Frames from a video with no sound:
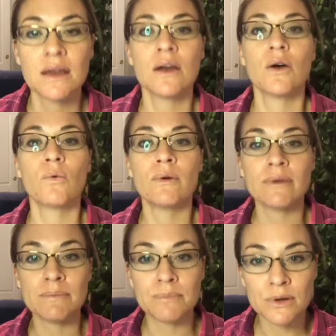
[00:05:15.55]
When
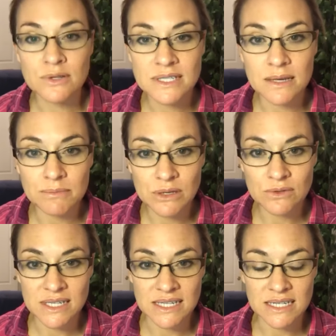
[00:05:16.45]
we boost the immune
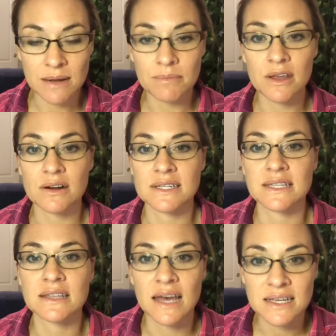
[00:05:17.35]
system, there is
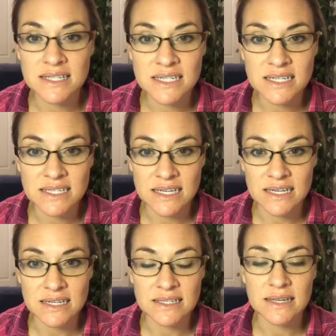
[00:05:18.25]
less
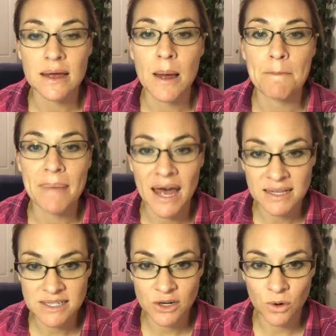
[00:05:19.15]
disease.
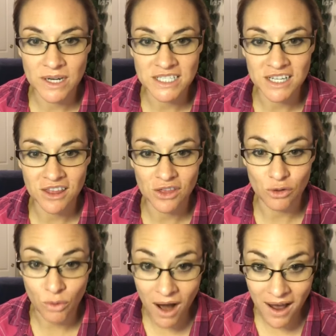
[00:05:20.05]
Pets are going to
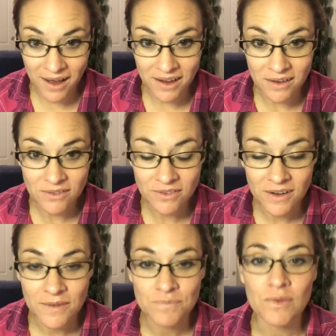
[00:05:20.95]
thrive.
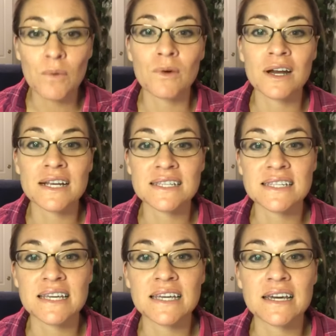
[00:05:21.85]
We're going to
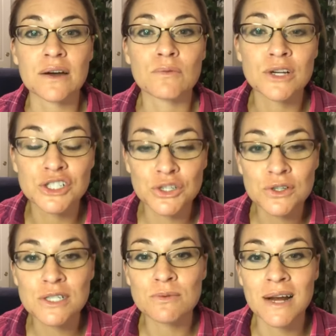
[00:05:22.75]
see
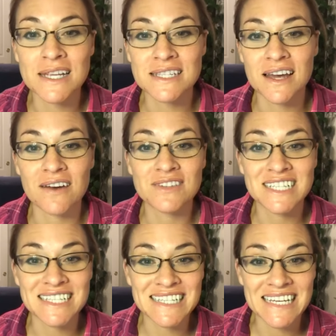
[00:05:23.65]
reduced rates of
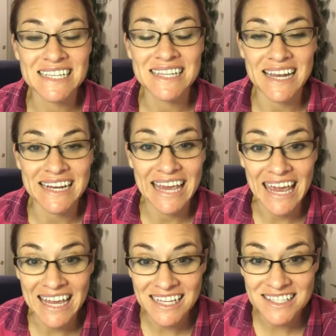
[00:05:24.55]
disease and
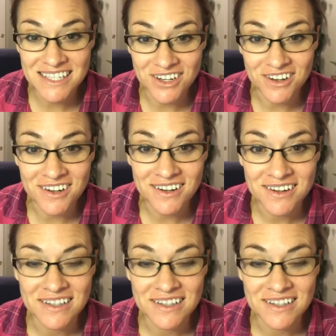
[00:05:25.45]
cancer.